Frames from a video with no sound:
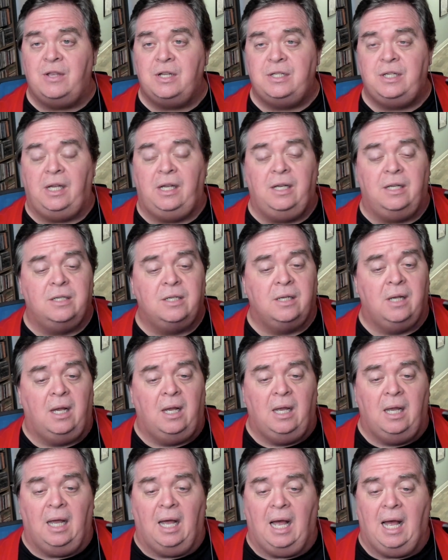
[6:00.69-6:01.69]
the scenes.
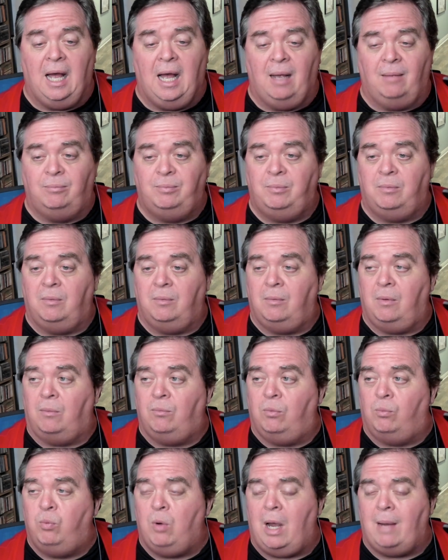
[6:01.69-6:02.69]

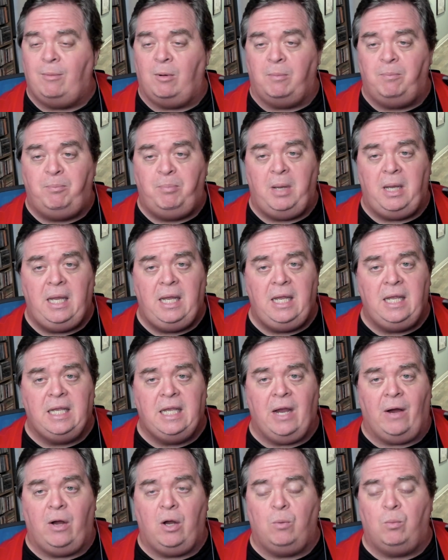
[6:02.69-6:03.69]
Robert P,
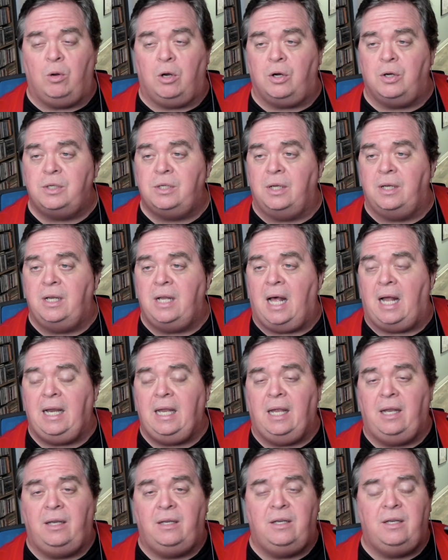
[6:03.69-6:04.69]
Gary Wilkerson,
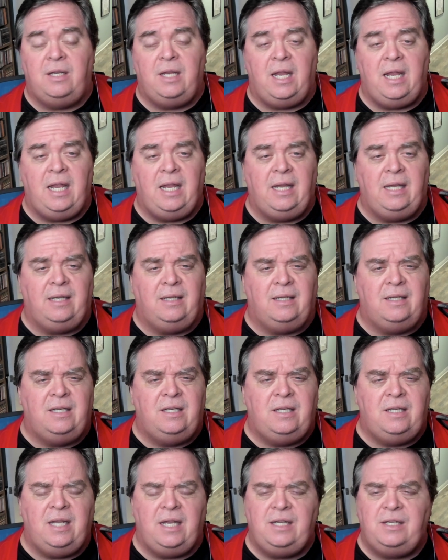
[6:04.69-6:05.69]
Nadia D,
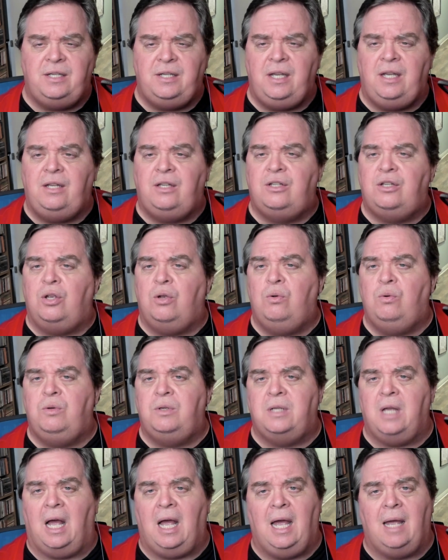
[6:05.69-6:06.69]
DC
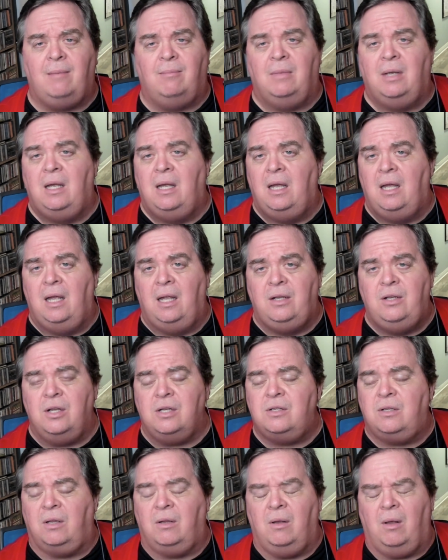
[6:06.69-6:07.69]
Toontime,
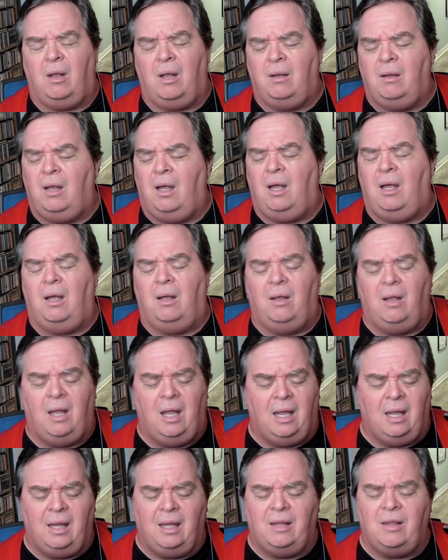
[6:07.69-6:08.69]
just,
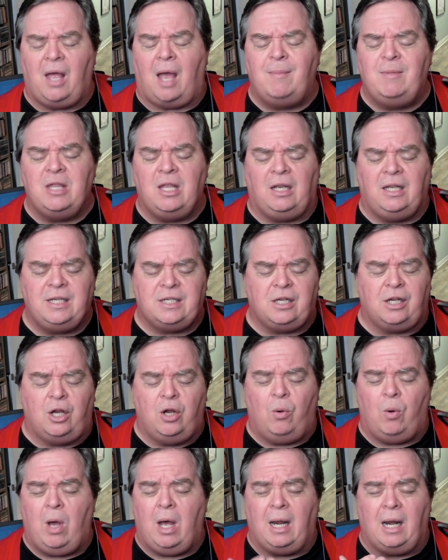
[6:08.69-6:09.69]
I mean, the list could
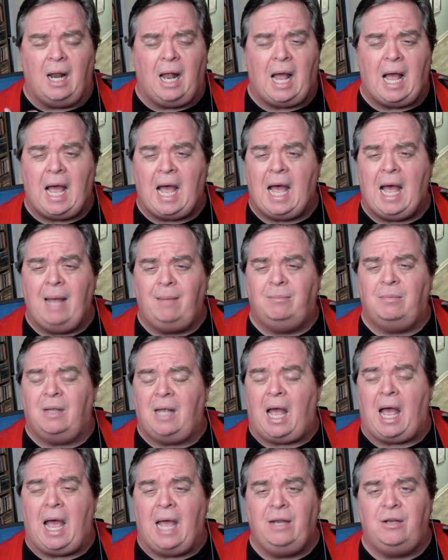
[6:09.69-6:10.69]
go on.
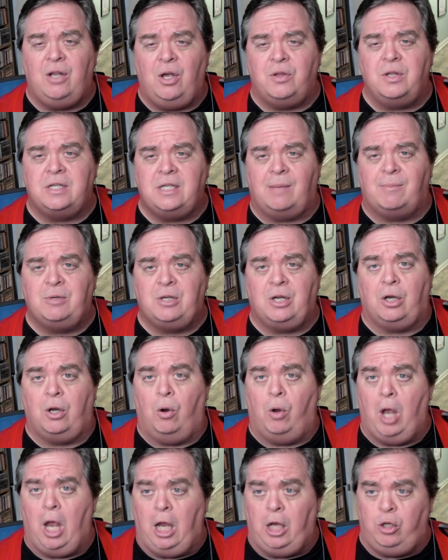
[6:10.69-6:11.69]
I know that someone's gonna
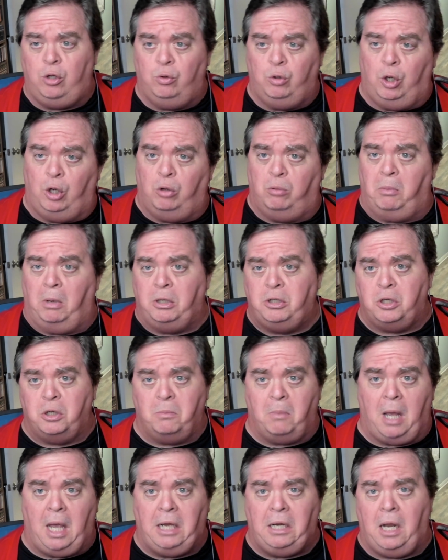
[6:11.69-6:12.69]
go, "Hey, you didn't mention
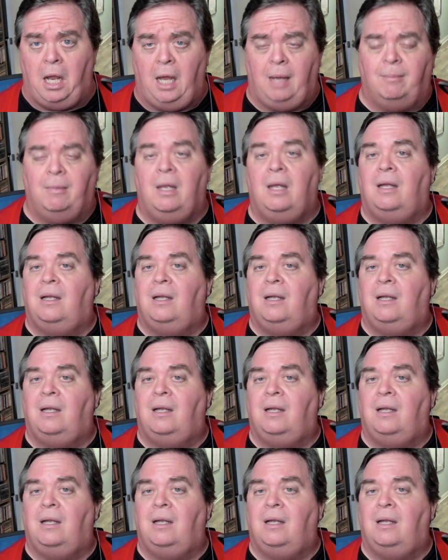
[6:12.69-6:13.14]
my name."